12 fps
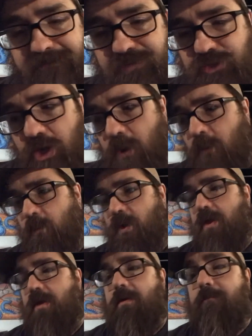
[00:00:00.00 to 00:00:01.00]
So,
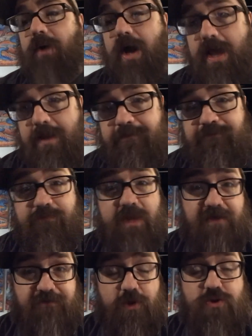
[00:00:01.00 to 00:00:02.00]
but
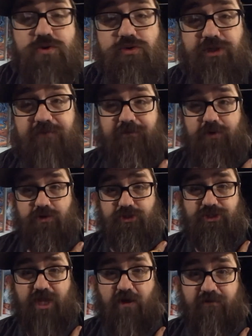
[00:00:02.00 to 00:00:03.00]
if you use it for
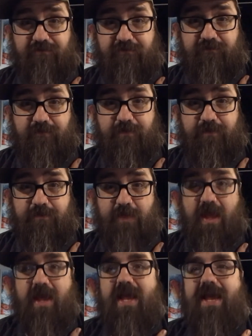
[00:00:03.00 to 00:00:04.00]
yourself,
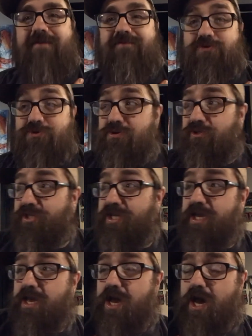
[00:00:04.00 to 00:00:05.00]
if you use
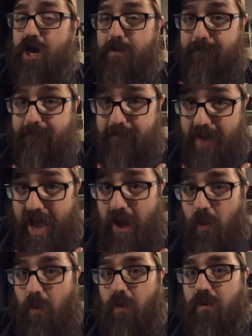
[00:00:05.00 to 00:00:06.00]
it
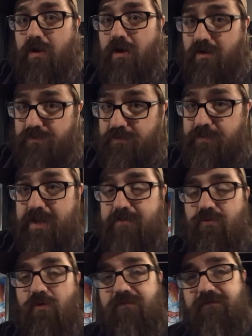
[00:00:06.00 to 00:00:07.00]
about other
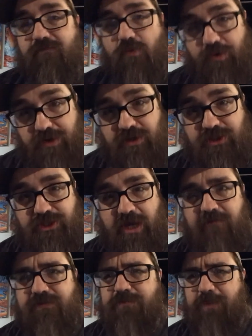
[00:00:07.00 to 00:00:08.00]
people for
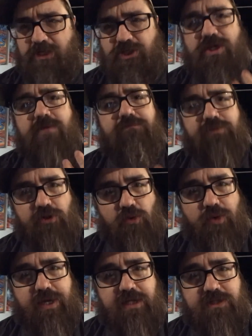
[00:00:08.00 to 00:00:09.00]
yourself, especially
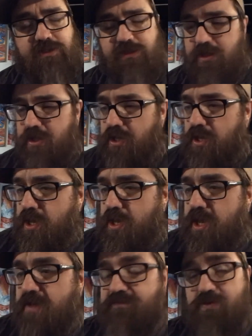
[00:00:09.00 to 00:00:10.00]
employees,
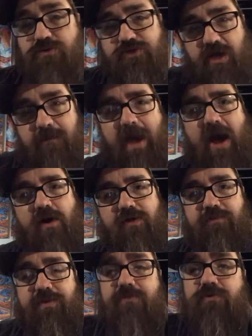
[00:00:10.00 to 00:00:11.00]
if you use it about
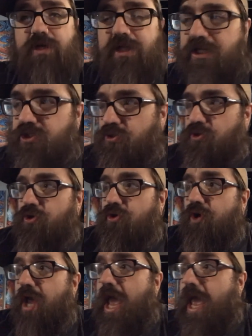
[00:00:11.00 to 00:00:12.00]
other people, it lets you,
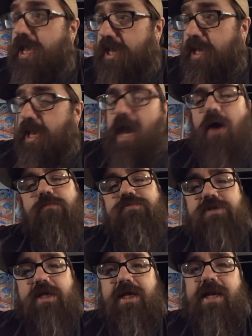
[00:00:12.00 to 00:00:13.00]
it, it
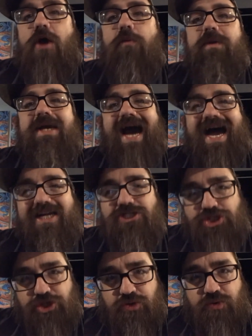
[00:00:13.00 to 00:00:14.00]
helps, it can help guide
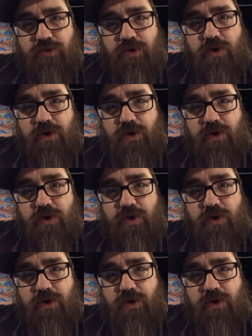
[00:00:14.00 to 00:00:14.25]
you